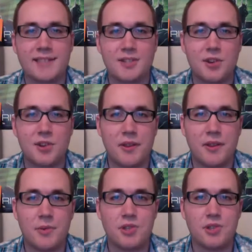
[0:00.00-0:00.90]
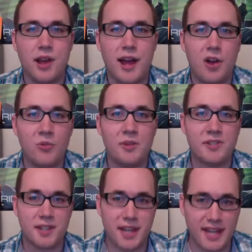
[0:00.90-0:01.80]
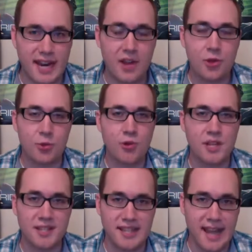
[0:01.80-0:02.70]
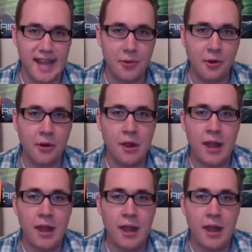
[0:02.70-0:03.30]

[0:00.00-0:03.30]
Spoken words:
And so I think there was just a lot of elements like kind of thrown in together